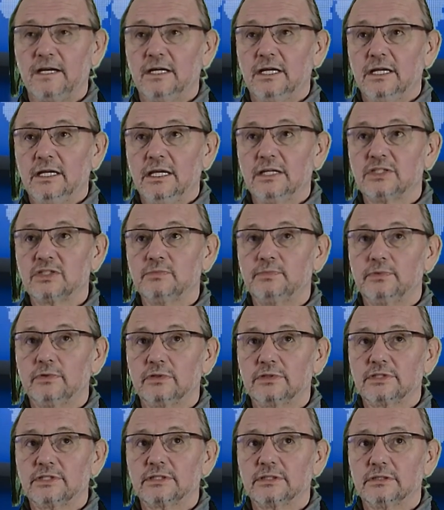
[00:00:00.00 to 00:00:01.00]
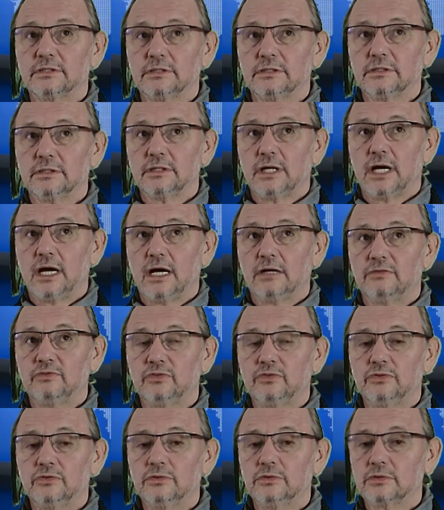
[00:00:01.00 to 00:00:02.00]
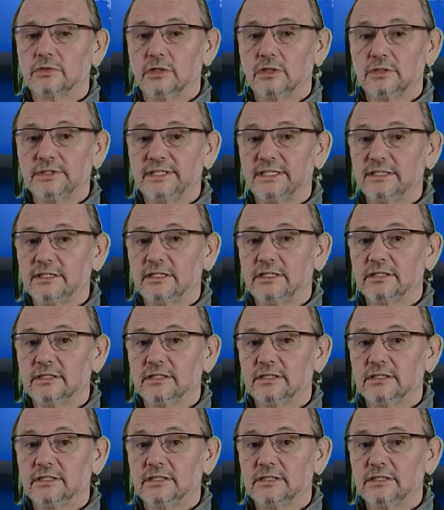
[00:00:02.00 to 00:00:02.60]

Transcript: It supports a full content